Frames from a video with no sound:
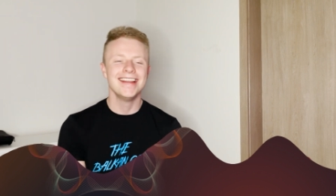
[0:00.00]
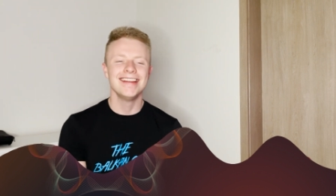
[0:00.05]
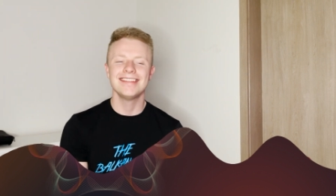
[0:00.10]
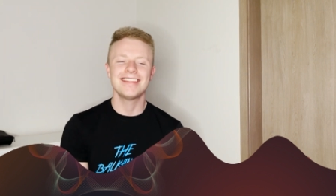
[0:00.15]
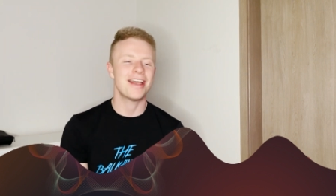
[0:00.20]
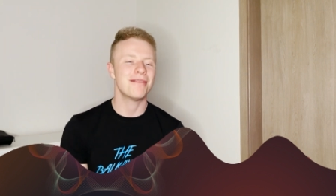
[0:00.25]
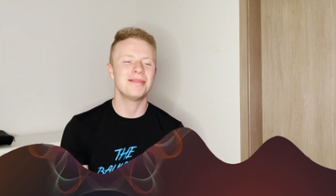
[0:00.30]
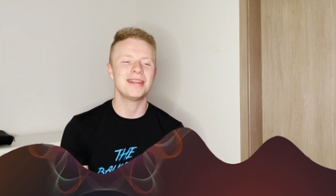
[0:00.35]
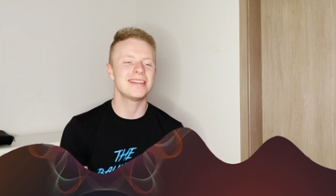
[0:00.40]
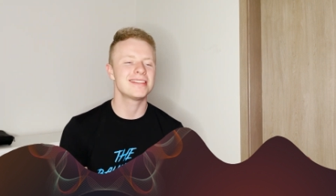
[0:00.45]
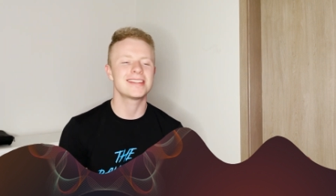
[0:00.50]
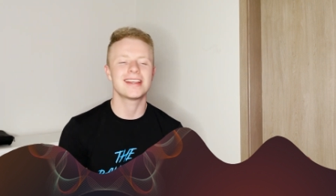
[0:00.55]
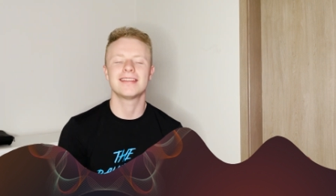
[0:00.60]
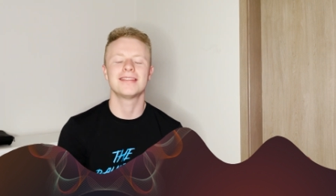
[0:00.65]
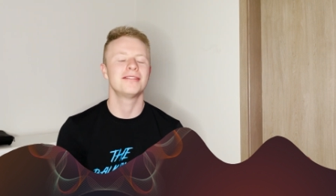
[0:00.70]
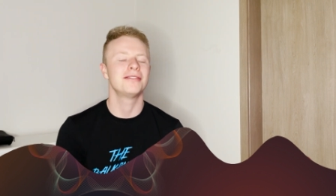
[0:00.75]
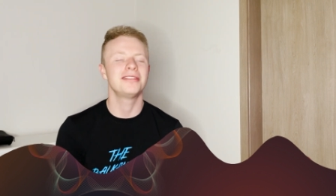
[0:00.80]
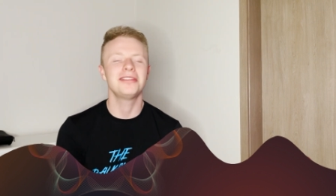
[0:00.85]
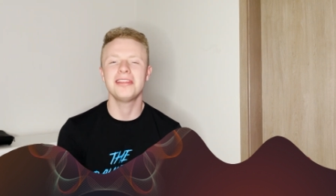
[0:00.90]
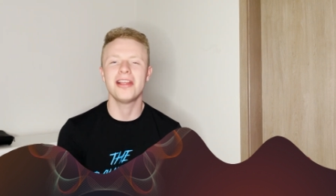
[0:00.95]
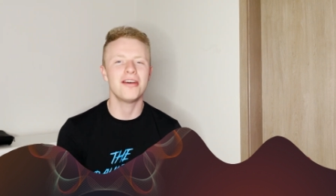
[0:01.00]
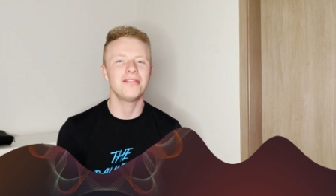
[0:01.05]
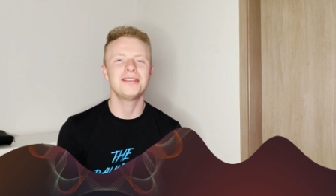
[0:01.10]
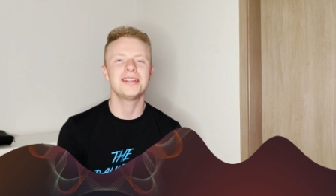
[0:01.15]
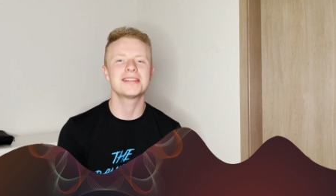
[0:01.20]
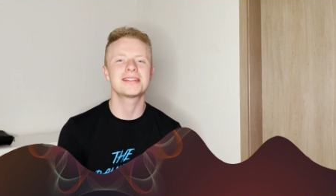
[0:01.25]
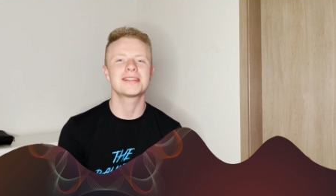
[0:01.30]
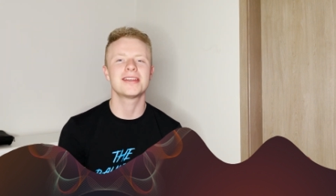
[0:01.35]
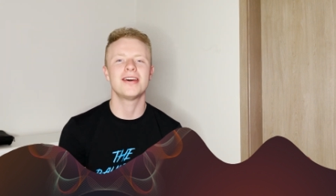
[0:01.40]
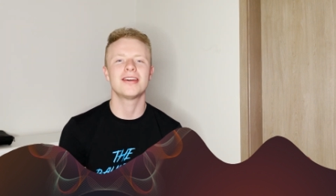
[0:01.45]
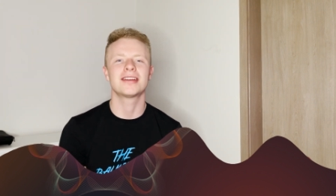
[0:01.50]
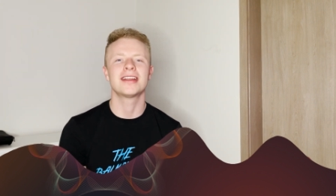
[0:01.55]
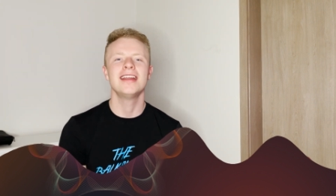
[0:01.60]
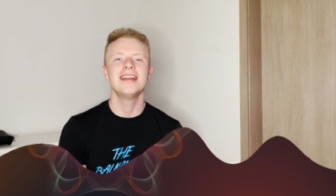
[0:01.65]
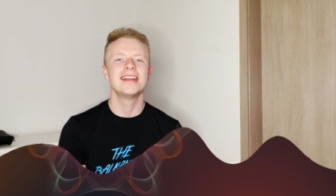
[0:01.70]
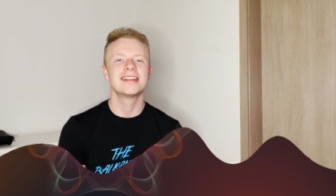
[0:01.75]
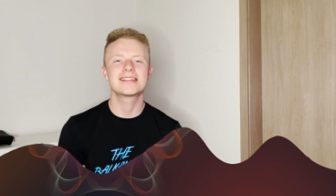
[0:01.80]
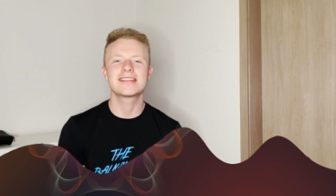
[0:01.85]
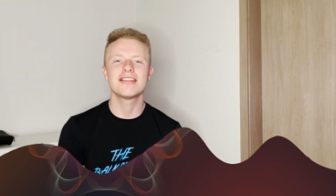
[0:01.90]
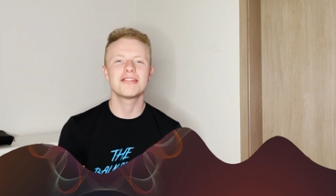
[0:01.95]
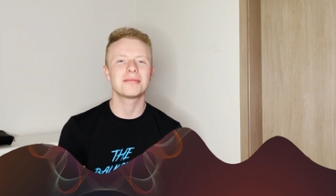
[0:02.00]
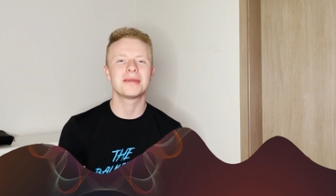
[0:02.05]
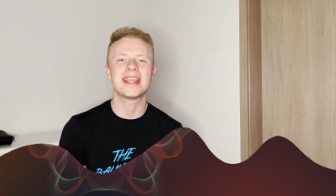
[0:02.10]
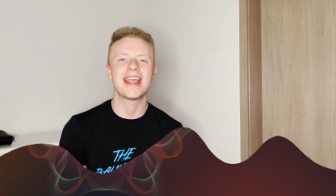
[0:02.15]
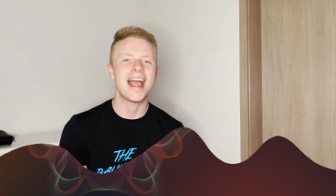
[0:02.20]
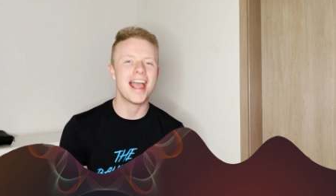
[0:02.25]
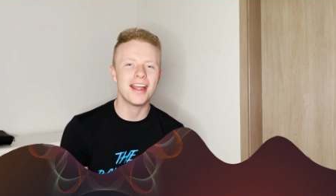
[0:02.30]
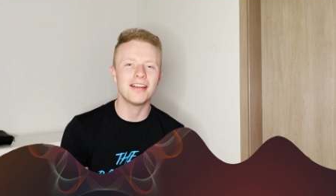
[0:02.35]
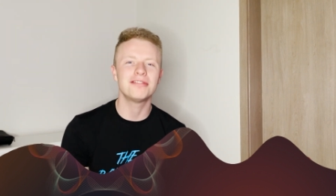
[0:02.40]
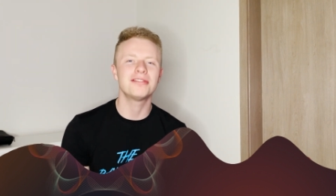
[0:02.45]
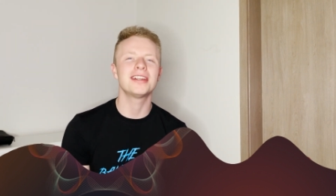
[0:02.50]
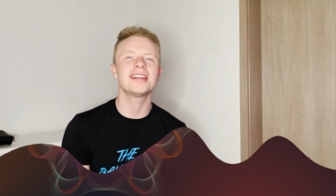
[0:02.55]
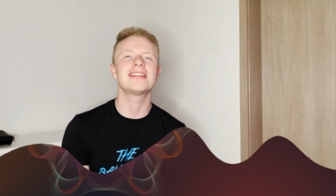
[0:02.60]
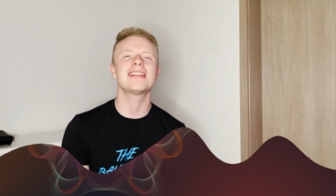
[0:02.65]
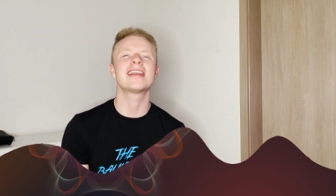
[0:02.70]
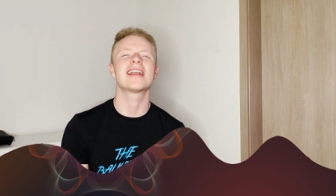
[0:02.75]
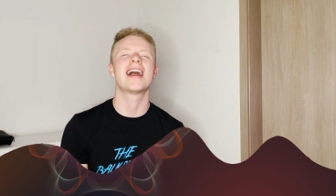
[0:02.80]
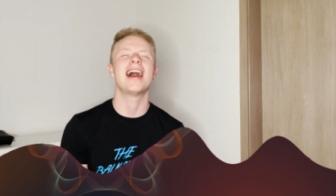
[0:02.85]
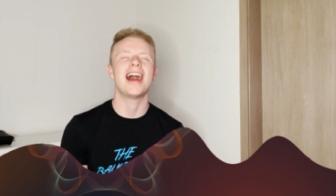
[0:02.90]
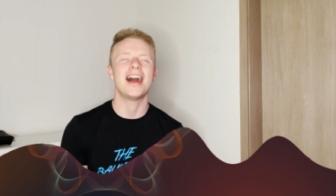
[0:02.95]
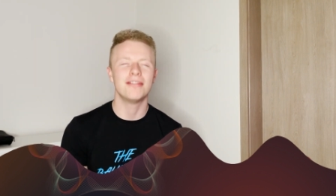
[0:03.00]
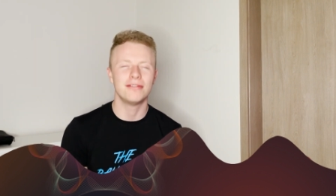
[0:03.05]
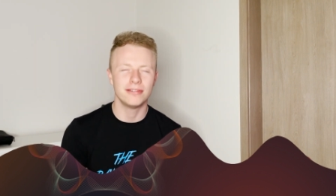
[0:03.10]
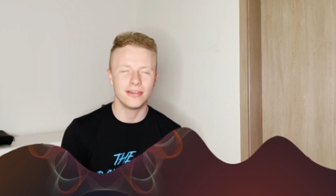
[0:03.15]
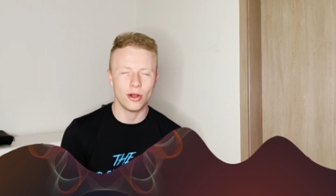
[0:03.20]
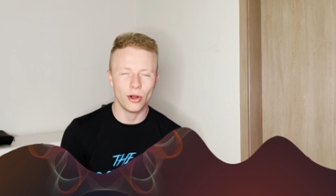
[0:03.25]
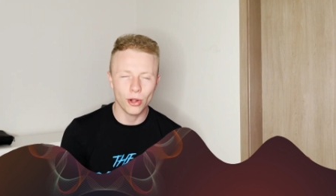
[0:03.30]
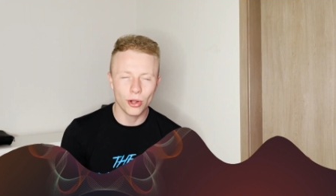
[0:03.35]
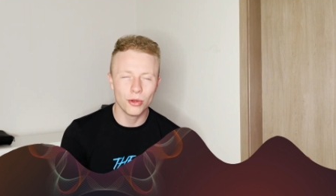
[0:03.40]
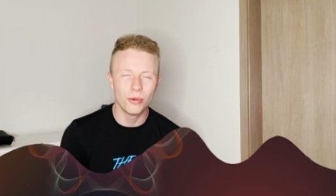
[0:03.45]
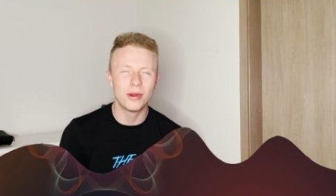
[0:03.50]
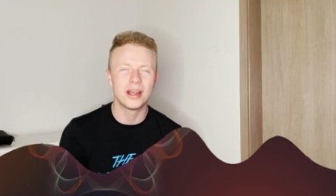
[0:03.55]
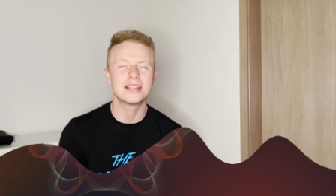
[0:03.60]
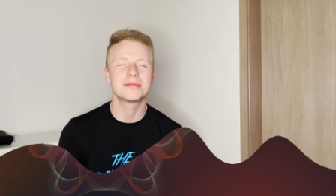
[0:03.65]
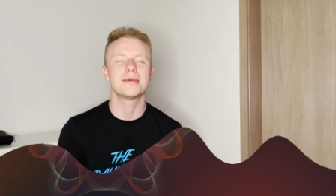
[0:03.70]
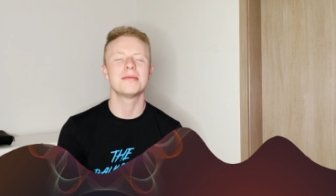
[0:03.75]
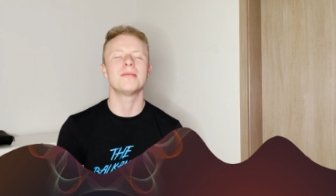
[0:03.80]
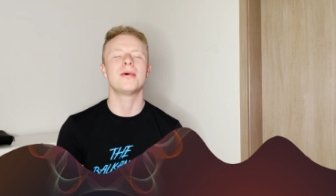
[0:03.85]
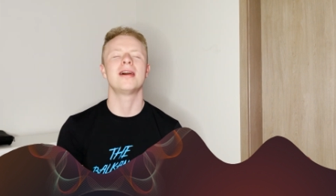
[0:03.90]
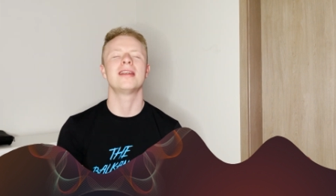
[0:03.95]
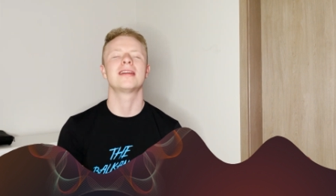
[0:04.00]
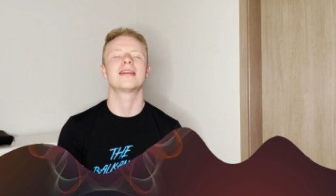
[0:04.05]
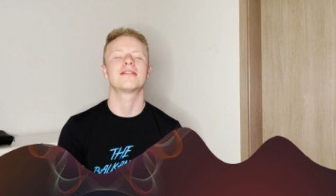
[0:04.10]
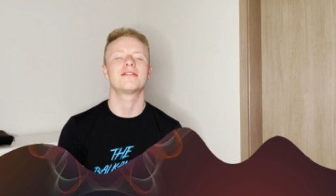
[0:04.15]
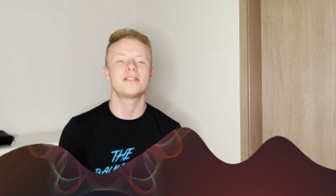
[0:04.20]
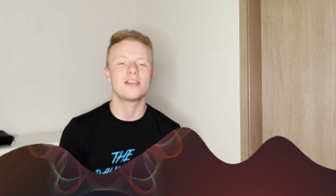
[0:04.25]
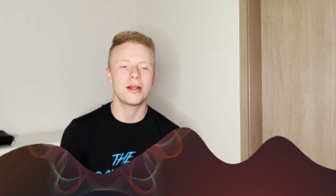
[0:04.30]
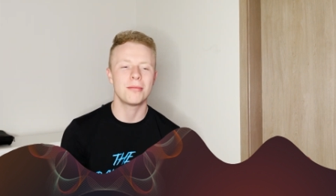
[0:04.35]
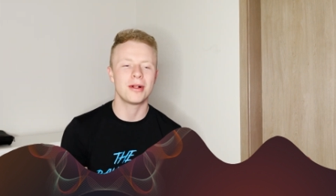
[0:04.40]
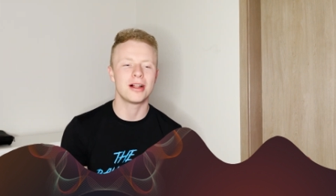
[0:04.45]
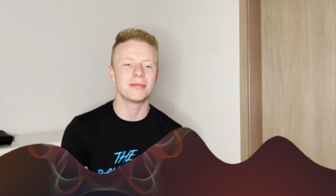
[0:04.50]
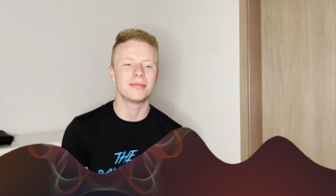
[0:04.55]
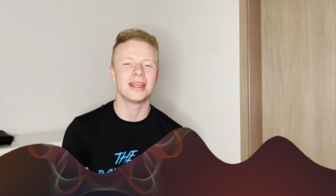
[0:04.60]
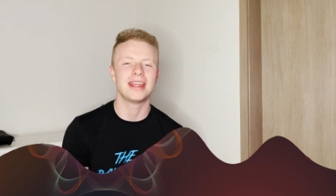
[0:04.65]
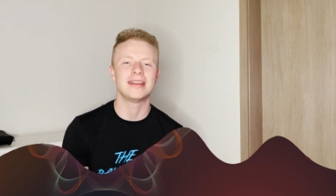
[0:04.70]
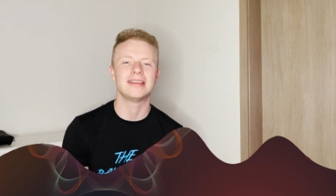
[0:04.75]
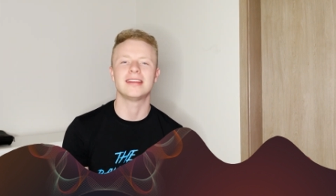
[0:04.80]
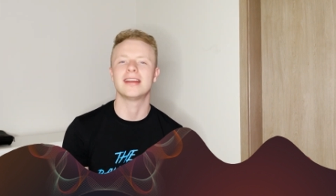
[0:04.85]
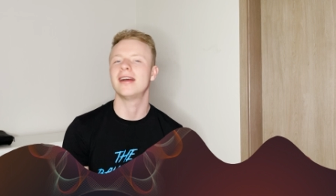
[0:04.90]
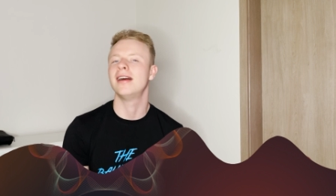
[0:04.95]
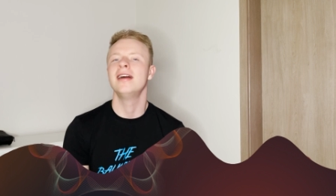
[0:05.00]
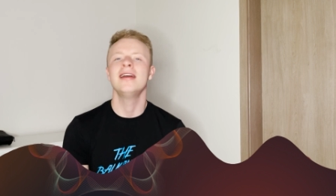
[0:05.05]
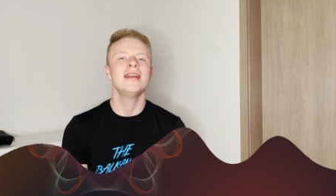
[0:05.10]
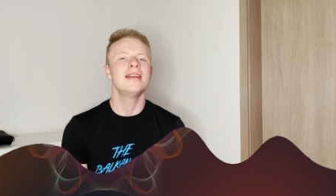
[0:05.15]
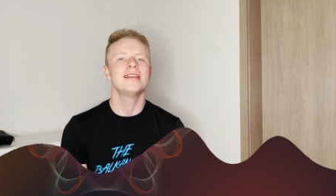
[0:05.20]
That being said, love this song. It's giving me everything that I've always been wanting from Albania.